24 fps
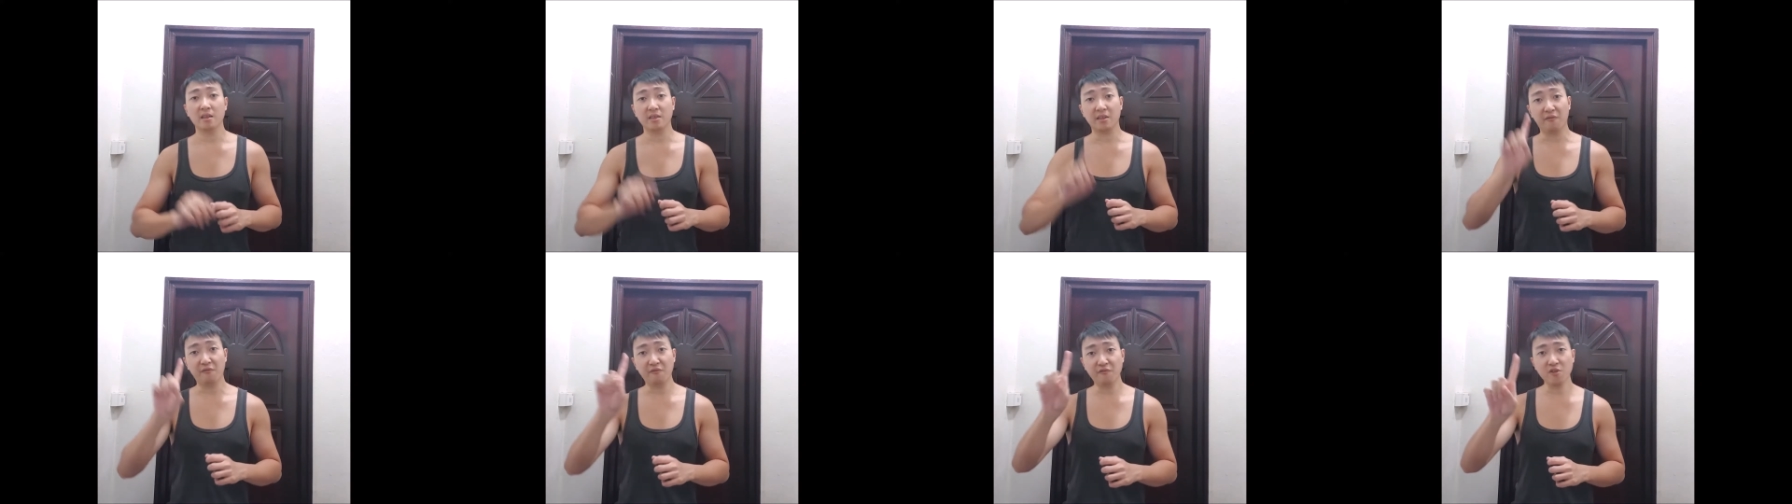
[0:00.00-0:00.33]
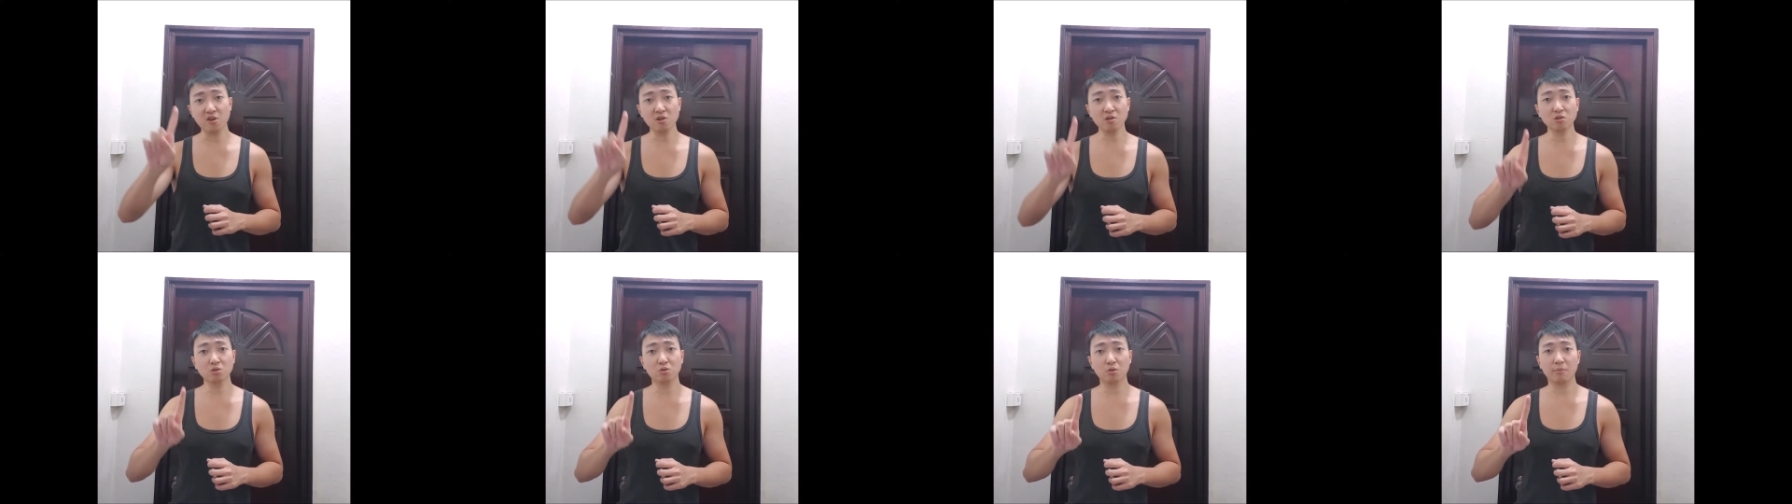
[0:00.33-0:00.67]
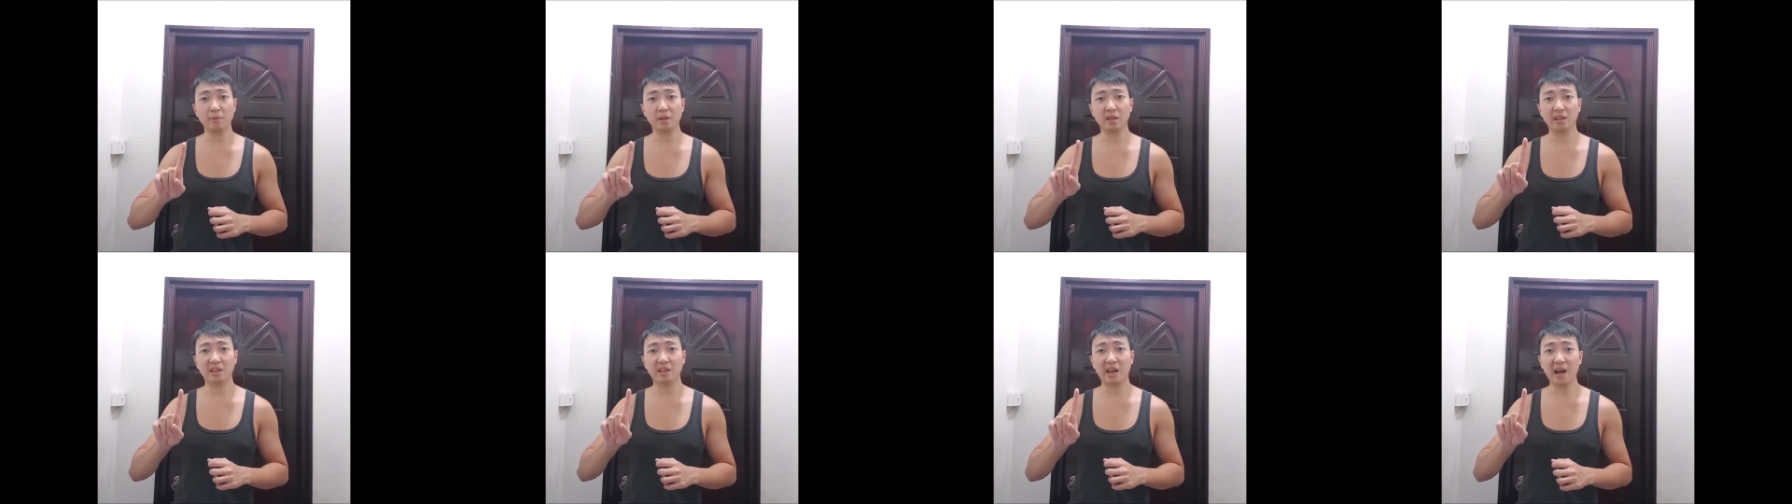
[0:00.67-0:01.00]
The first will
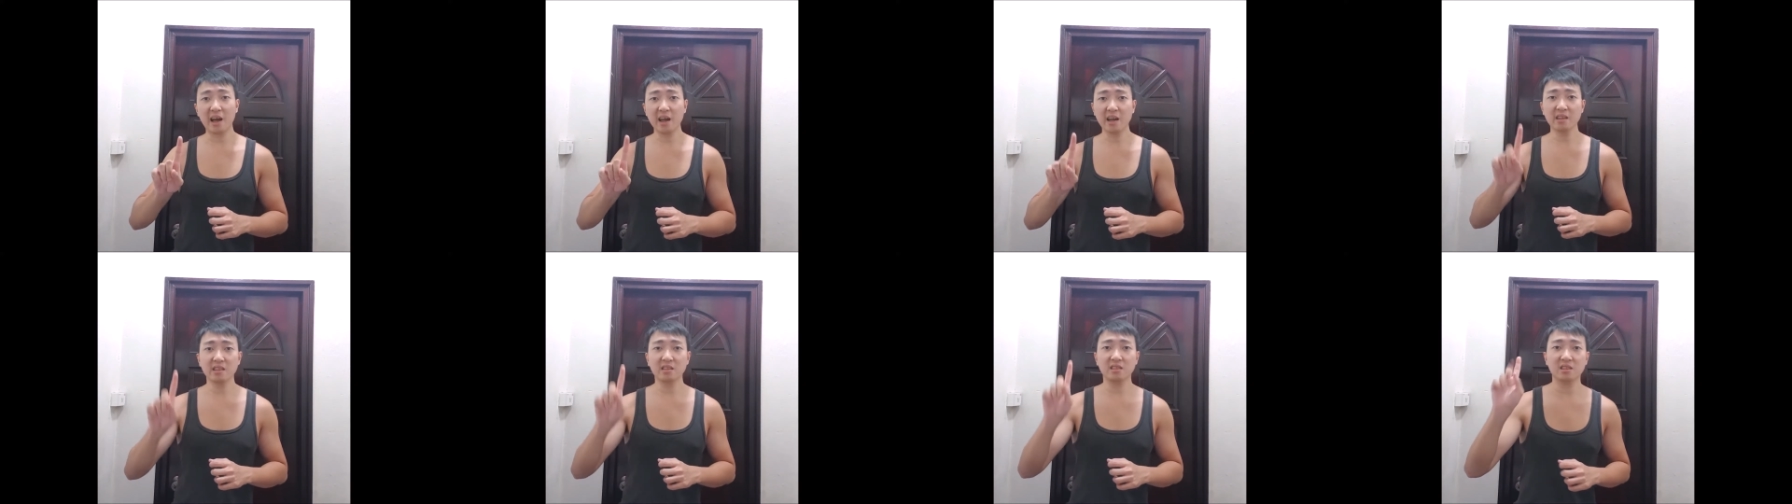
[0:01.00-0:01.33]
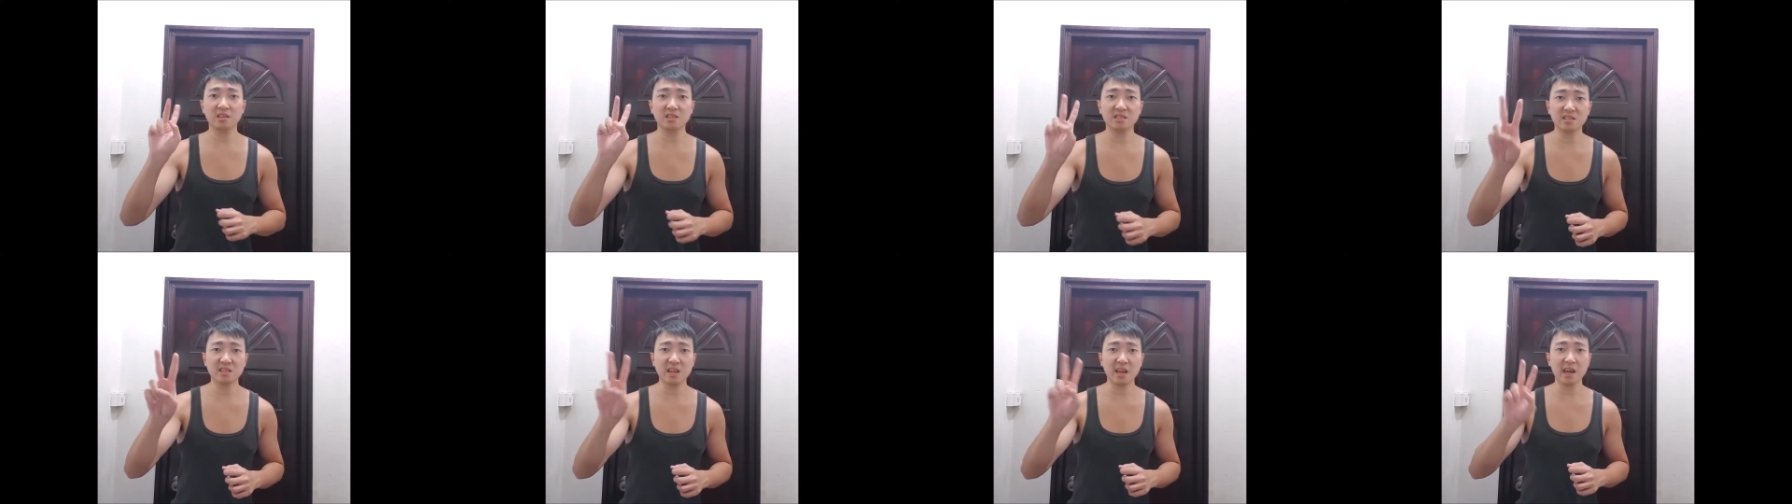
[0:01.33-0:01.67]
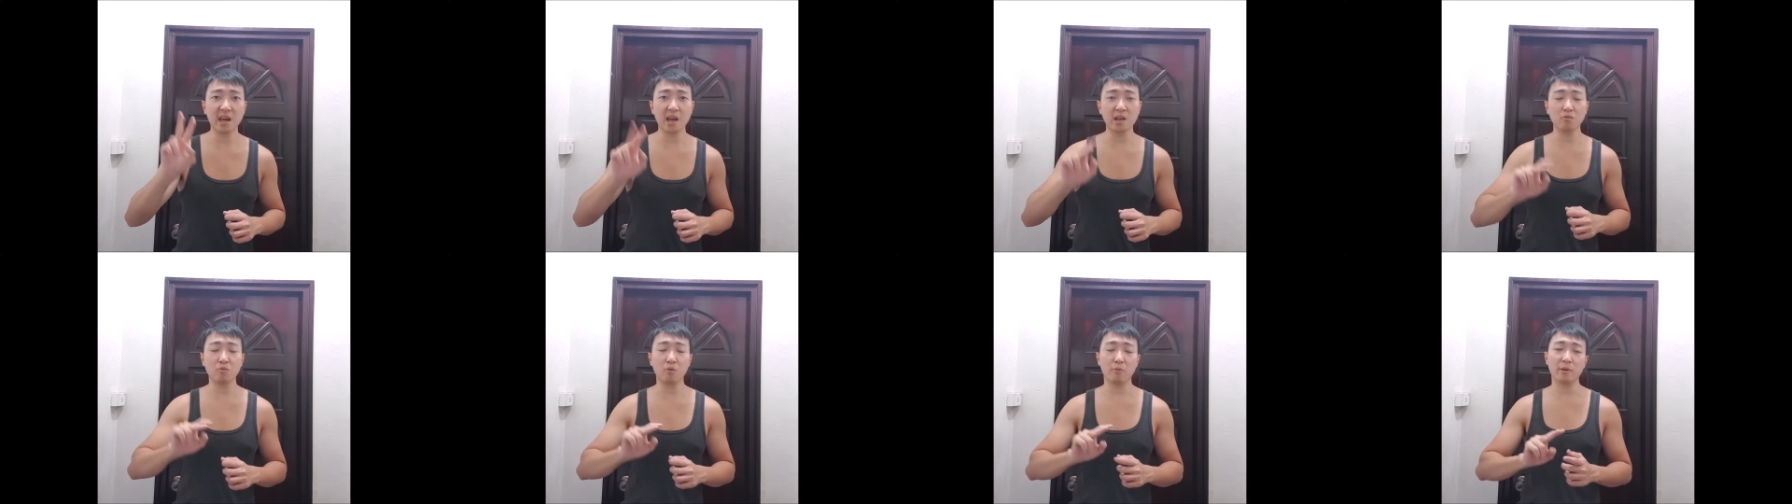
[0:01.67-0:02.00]
be the diet, the
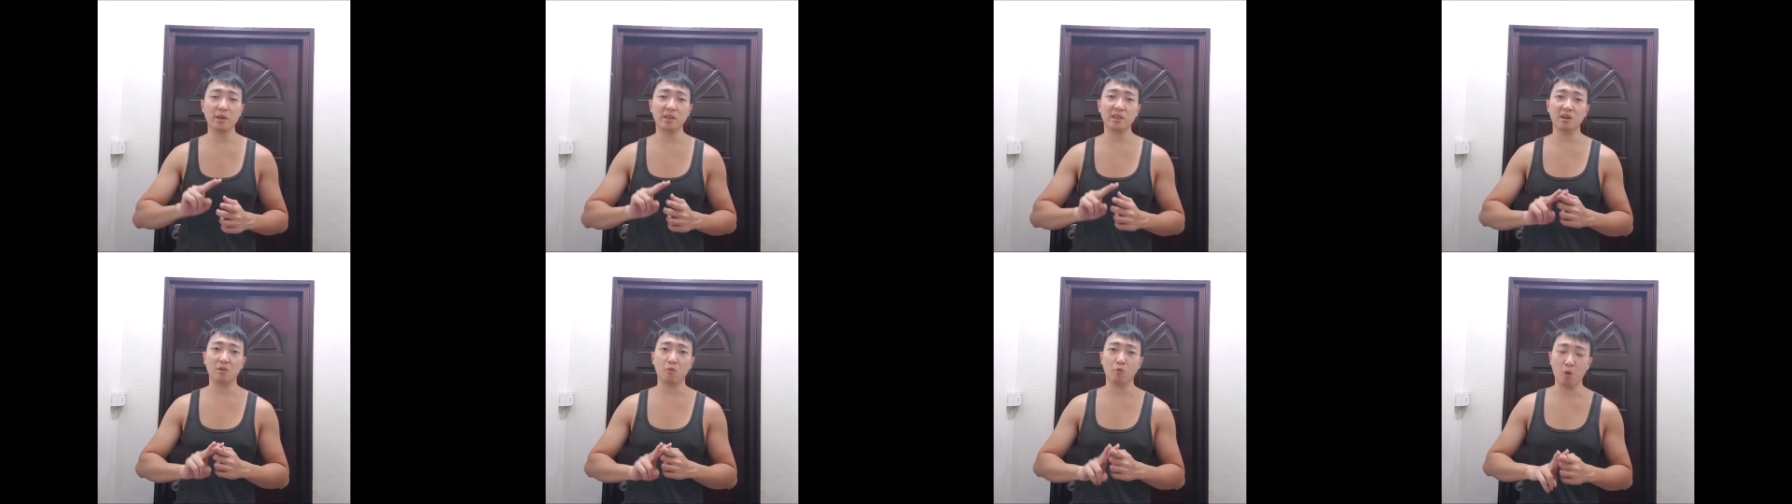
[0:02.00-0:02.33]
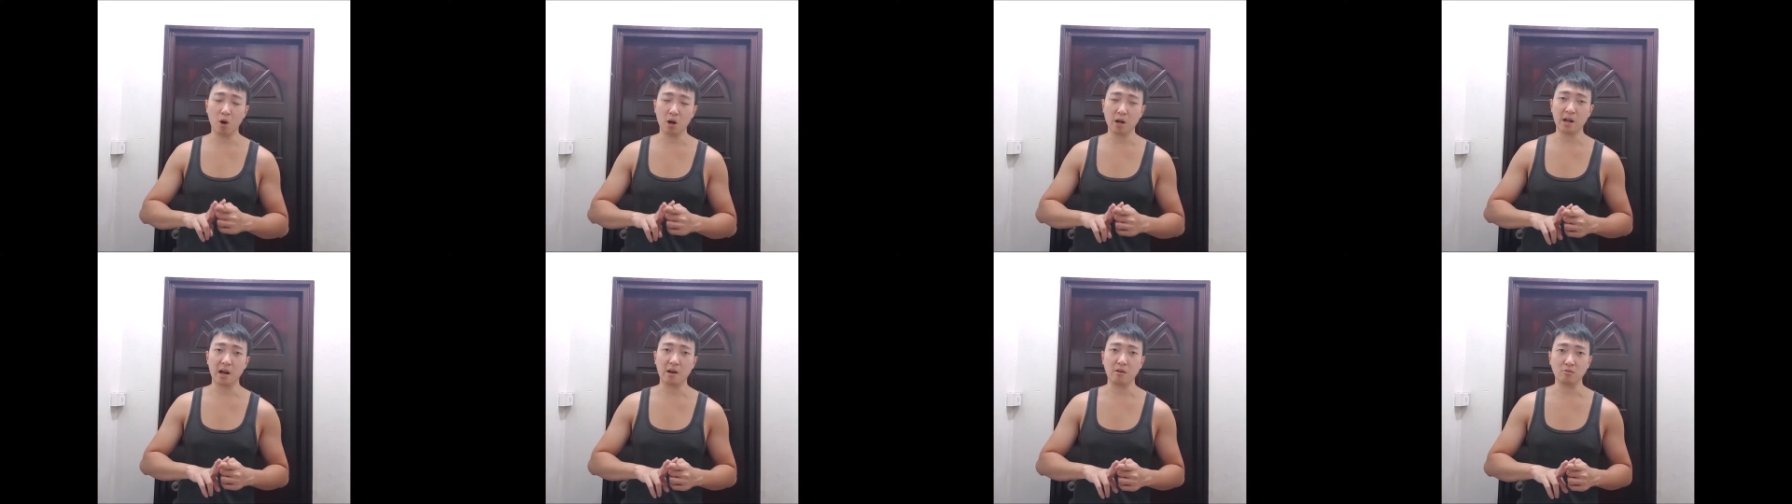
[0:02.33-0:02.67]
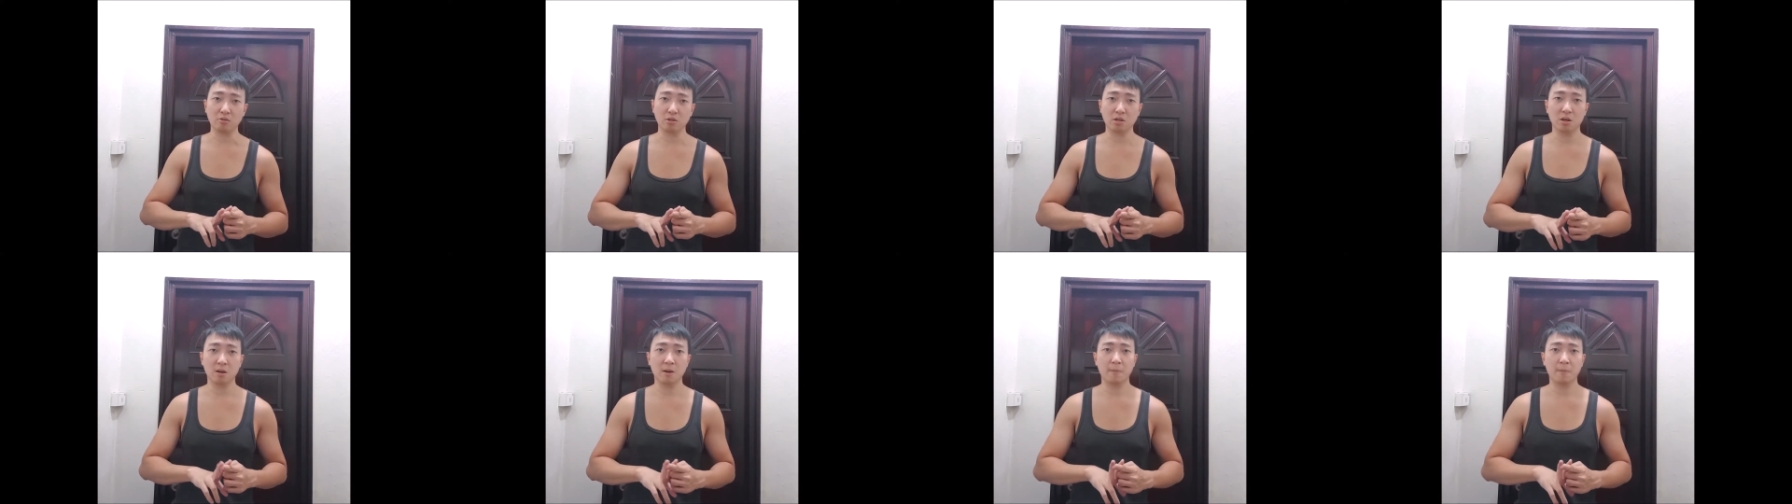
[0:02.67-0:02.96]
second will be the workout.